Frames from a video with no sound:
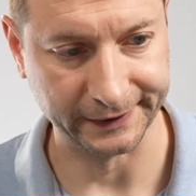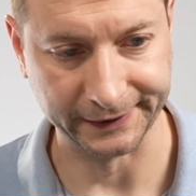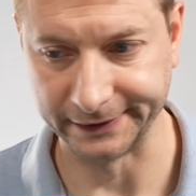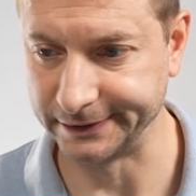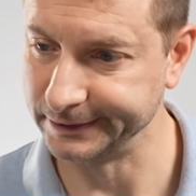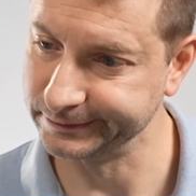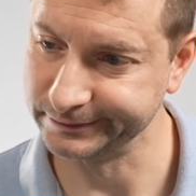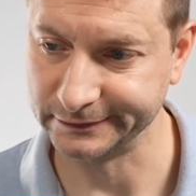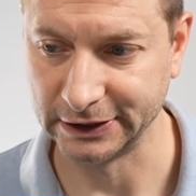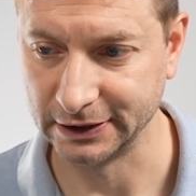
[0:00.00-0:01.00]
and
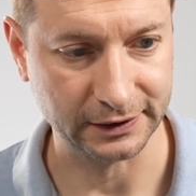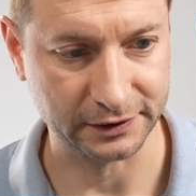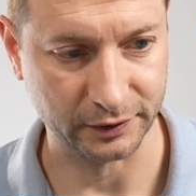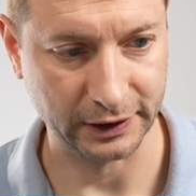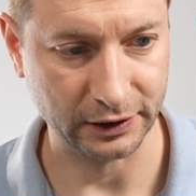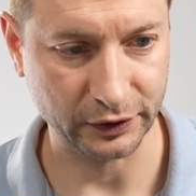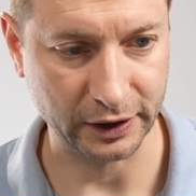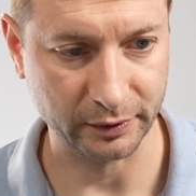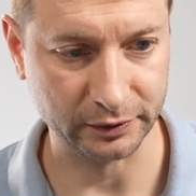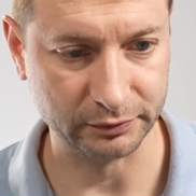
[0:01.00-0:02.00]
it's already
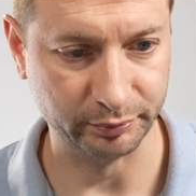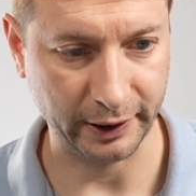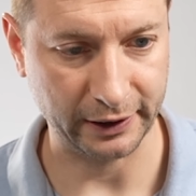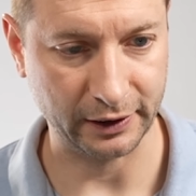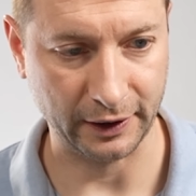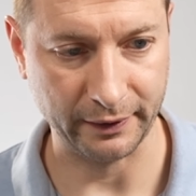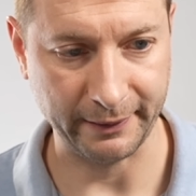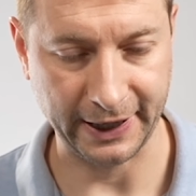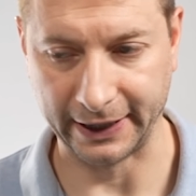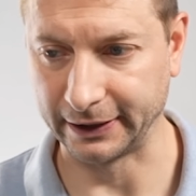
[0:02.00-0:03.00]
looking better on the
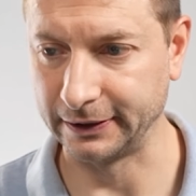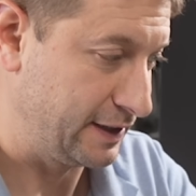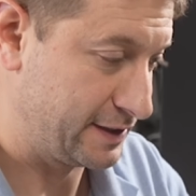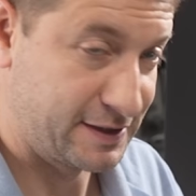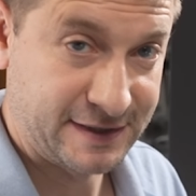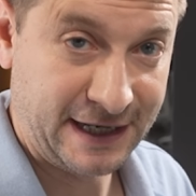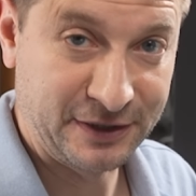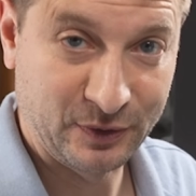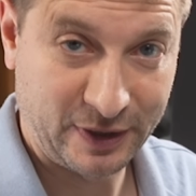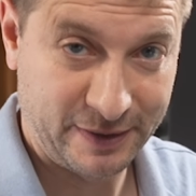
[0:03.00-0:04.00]
Mac. As a side
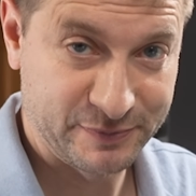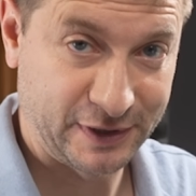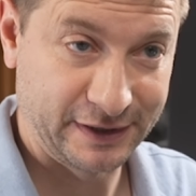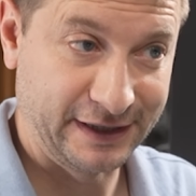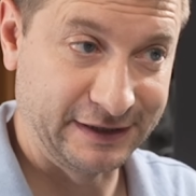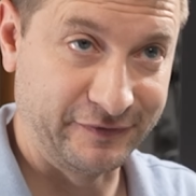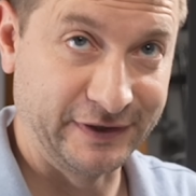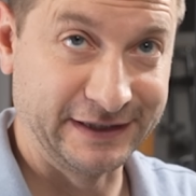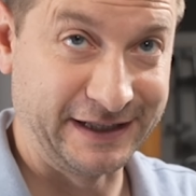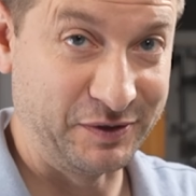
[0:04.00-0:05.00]
note, I'm starting to get the
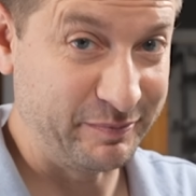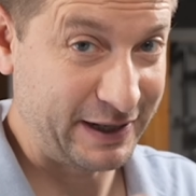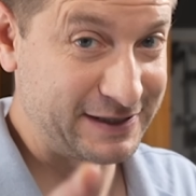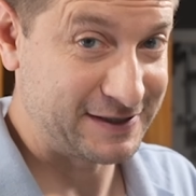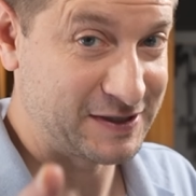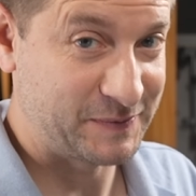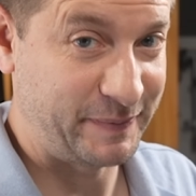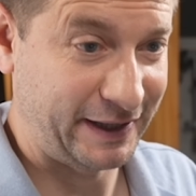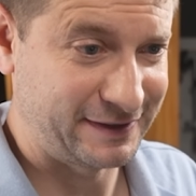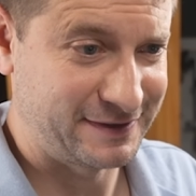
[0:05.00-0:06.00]
feeling that you might
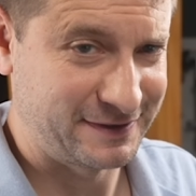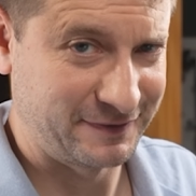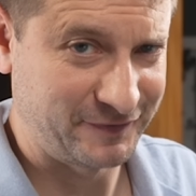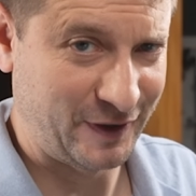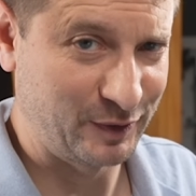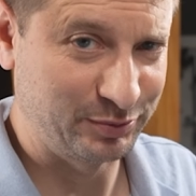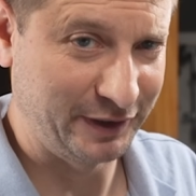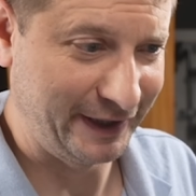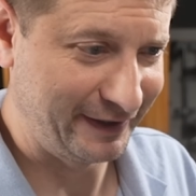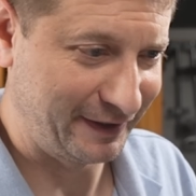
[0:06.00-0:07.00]
suspect foul
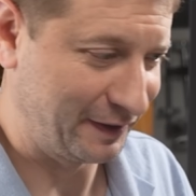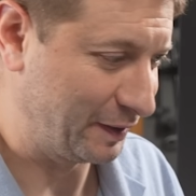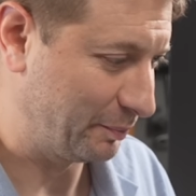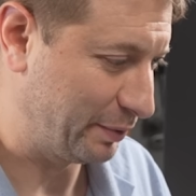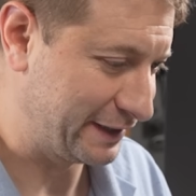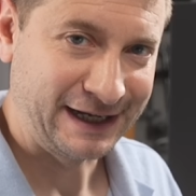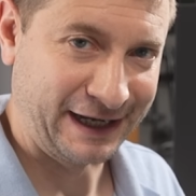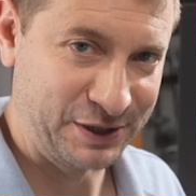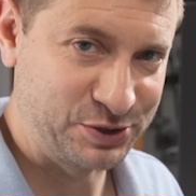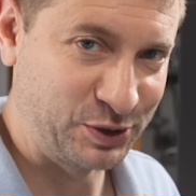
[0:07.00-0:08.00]
play here, but I
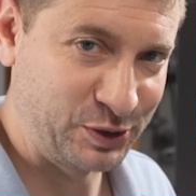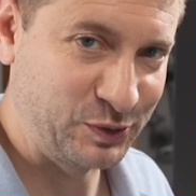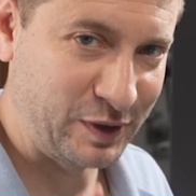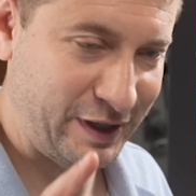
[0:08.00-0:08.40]
assure you,